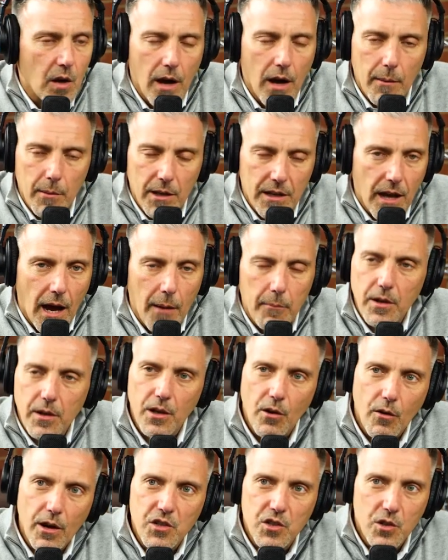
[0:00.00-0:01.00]
I mean, I'm
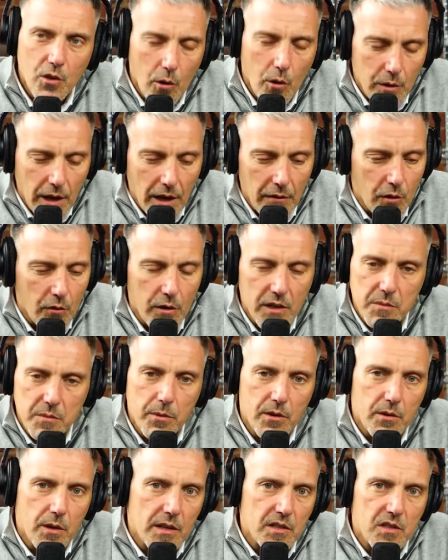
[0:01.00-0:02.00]
going to let you go down the list,
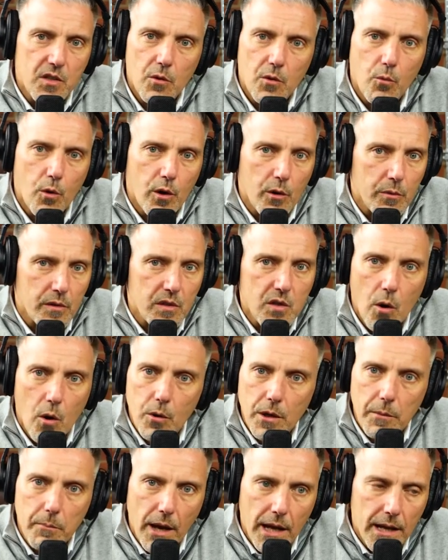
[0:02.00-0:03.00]
but has done work with
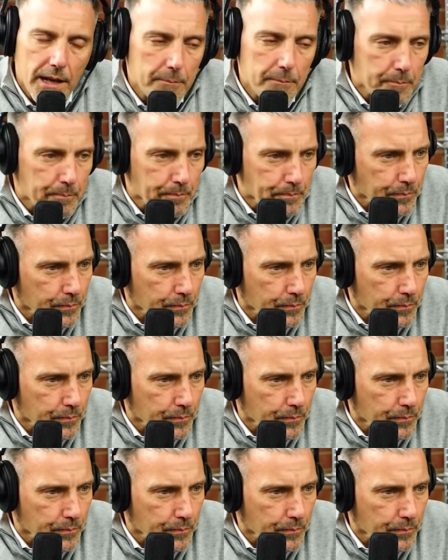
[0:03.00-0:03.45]
Tony Bennett.